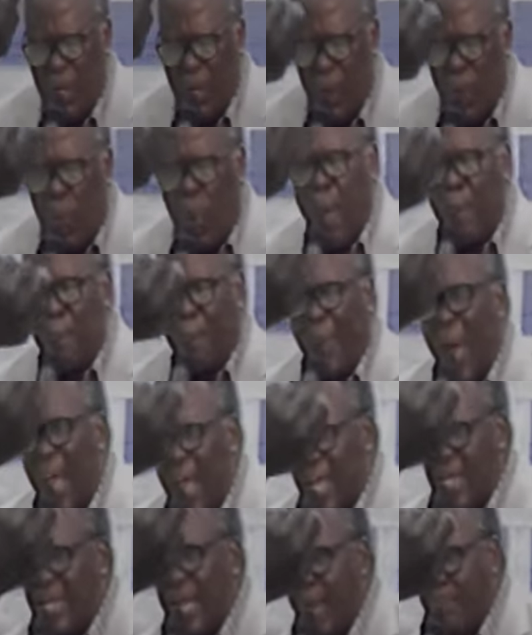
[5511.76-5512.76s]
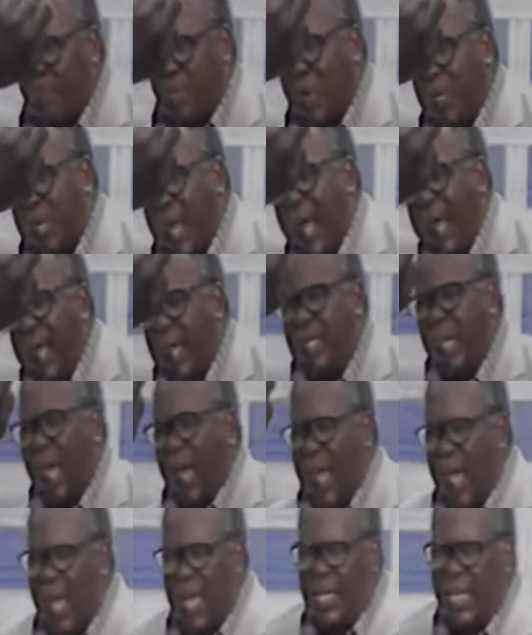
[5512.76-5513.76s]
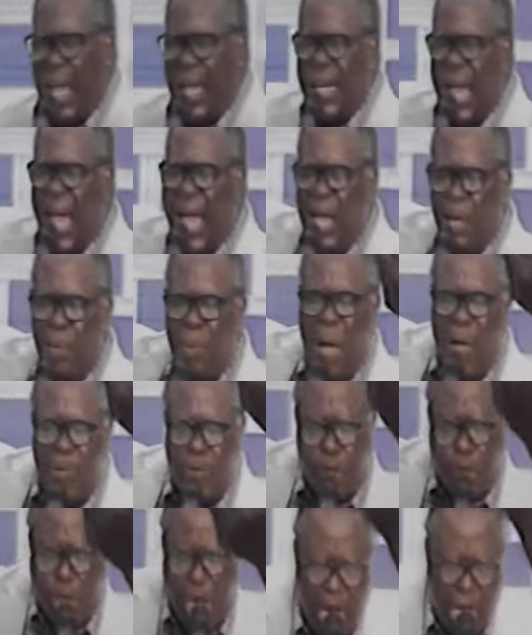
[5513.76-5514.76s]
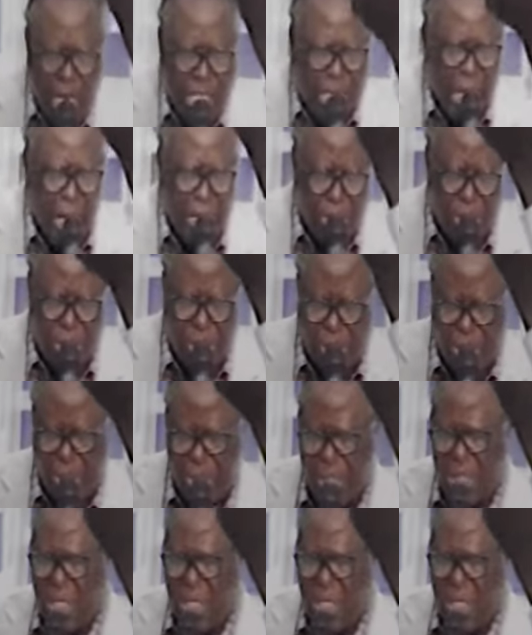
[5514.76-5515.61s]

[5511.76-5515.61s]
We bind them tonight in the name of Jesus.